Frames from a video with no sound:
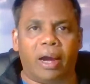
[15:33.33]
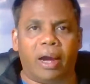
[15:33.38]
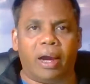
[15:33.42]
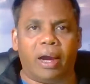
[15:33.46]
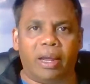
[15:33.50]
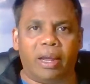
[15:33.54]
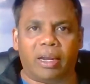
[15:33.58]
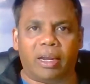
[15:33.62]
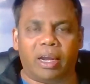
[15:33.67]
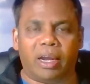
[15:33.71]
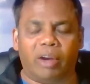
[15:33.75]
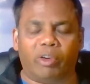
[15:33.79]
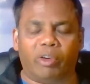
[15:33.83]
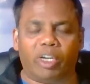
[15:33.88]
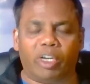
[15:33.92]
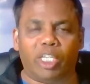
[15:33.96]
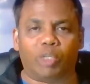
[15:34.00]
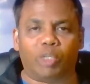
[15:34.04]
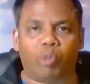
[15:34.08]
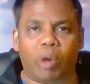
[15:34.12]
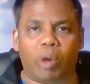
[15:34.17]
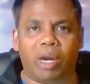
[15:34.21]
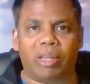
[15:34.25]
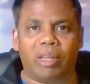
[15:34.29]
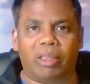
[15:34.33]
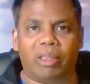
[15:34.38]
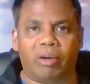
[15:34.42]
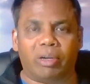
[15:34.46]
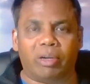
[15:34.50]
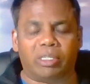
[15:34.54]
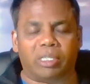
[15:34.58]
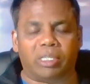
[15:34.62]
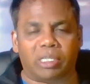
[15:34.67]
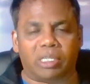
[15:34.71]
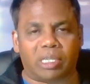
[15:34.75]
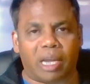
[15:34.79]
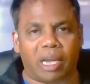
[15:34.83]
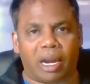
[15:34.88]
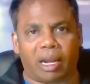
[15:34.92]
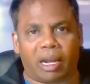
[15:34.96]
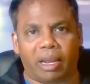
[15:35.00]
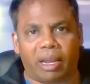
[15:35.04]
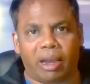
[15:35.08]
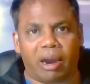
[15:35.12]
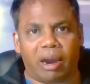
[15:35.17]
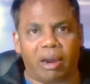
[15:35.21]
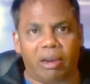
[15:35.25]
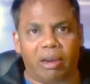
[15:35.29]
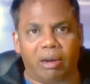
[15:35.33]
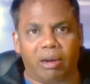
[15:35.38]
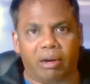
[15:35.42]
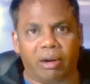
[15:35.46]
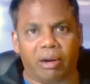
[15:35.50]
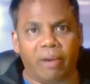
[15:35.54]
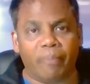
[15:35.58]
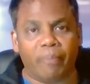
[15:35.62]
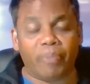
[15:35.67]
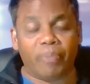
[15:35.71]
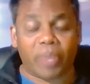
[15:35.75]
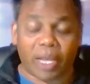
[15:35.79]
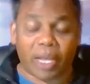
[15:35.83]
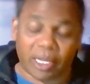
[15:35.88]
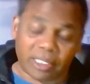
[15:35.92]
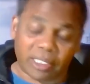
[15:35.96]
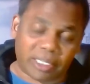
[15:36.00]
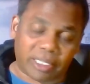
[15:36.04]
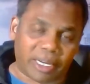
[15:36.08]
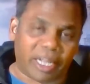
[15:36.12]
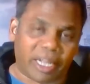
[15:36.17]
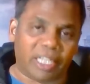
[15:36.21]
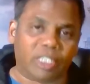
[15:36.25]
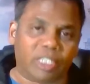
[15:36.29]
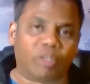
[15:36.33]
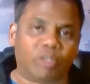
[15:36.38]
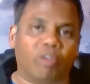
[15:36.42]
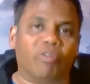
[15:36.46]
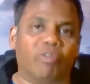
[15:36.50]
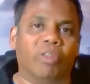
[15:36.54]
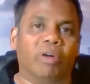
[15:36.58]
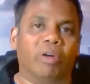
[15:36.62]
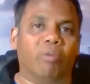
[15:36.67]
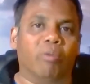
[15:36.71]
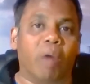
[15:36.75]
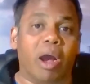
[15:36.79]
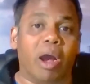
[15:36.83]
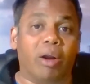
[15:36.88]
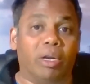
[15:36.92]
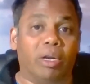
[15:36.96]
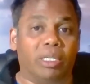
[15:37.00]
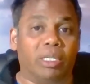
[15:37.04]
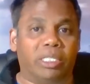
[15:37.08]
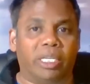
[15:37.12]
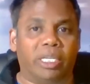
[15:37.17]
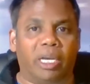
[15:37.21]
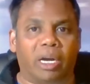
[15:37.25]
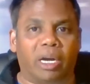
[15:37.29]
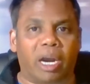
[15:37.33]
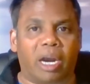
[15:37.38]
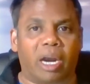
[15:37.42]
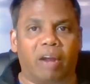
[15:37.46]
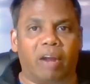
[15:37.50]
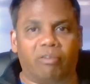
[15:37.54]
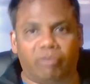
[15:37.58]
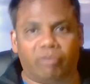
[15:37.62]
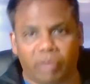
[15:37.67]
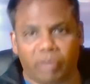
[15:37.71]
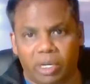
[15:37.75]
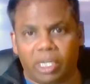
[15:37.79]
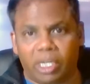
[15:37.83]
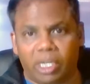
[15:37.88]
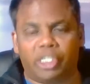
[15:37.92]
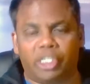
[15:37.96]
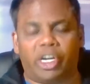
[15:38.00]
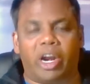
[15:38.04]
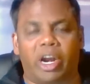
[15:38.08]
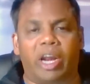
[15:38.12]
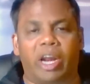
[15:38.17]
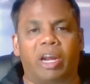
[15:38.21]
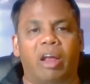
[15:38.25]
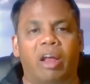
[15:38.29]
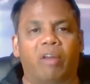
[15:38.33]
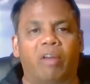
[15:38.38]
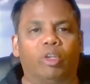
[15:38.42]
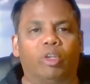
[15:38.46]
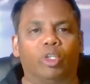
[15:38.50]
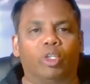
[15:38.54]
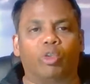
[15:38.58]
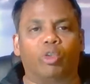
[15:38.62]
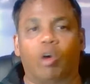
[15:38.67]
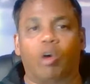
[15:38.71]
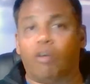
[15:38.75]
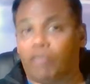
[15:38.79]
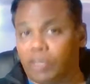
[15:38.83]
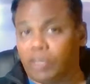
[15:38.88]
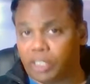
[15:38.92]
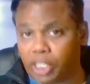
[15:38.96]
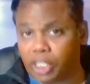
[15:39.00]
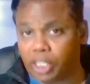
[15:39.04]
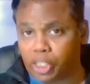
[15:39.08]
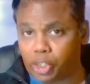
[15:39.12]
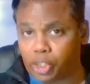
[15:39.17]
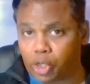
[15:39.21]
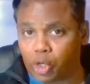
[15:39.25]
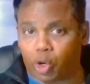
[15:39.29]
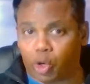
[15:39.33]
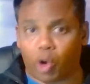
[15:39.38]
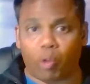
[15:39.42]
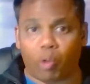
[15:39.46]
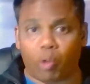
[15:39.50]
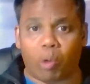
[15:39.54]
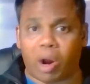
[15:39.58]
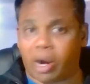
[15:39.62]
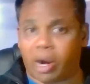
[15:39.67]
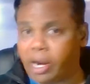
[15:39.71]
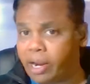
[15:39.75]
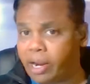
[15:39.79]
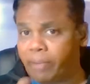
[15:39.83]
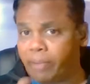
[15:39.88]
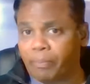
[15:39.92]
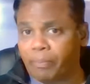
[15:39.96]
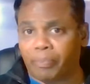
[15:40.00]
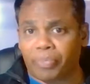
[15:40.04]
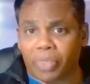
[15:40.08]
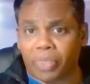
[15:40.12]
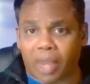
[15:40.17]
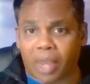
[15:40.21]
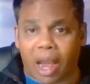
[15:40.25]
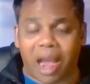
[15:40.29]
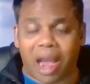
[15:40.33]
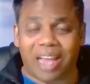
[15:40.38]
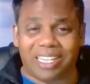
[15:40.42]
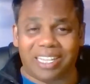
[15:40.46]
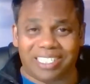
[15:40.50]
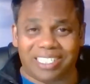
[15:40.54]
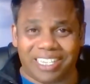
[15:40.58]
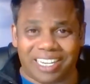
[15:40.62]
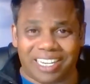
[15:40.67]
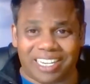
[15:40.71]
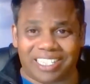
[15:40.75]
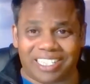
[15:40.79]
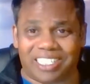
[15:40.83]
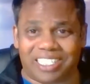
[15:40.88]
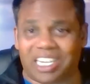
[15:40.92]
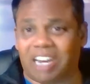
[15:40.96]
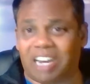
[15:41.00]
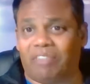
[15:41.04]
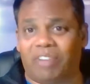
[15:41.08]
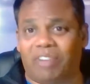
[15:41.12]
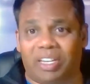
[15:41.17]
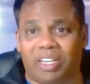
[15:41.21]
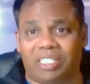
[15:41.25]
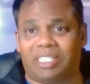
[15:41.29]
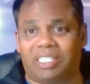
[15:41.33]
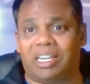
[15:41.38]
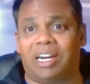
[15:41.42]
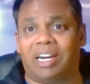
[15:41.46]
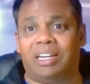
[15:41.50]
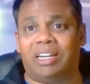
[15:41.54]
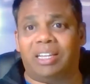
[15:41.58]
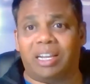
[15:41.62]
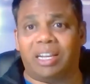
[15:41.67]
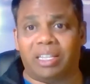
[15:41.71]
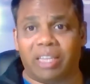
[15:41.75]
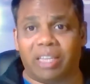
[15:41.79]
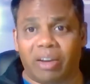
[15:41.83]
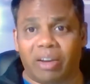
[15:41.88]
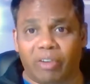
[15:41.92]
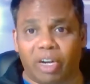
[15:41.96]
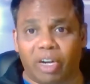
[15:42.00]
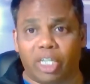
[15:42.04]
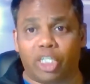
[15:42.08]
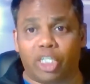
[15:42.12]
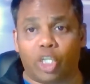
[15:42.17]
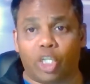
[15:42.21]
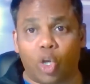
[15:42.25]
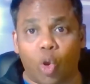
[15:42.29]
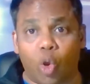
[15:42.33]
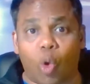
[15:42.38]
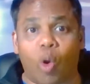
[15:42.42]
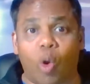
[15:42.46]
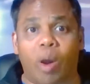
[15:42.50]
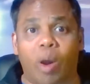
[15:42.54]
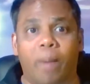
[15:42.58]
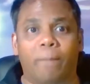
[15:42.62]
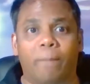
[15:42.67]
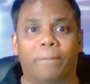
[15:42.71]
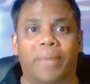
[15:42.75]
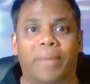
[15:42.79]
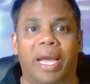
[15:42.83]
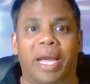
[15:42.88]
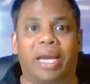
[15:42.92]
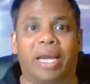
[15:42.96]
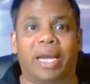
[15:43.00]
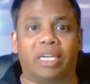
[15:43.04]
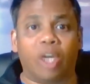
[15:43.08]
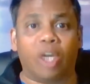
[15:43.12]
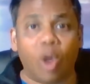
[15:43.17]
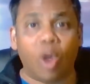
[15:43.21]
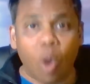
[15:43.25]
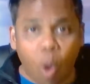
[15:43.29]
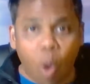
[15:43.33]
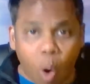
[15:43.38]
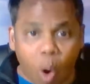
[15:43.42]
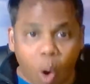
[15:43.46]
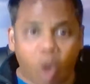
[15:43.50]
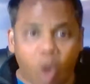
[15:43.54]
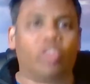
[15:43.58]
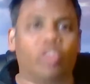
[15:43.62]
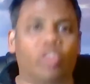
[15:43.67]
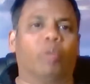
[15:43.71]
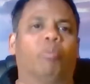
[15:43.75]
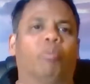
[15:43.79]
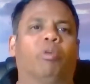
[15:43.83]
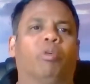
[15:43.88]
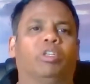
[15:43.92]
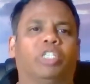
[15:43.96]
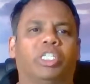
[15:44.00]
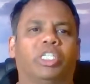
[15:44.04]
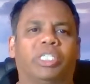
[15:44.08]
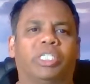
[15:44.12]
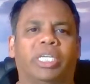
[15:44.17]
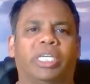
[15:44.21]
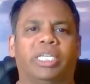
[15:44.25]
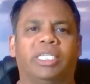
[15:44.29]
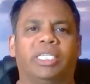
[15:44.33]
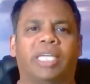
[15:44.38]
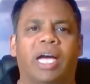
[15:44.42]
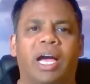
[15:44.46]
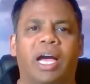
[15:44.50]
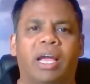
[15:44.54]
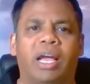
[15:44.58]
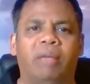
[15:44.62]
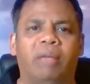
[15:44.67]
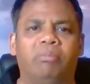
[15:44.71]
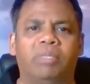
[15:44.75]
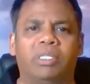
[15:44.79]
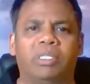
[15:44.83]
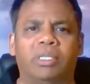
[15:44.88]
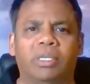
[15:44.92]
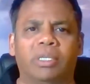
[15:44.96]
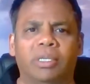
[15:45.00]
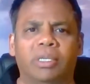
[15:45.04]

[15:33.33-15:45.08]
in countries where there is a slightly higher incidence of the virus, they are kind of shutting down those offices. So don't worry. INZ itself has said that there is no impact on the processing times.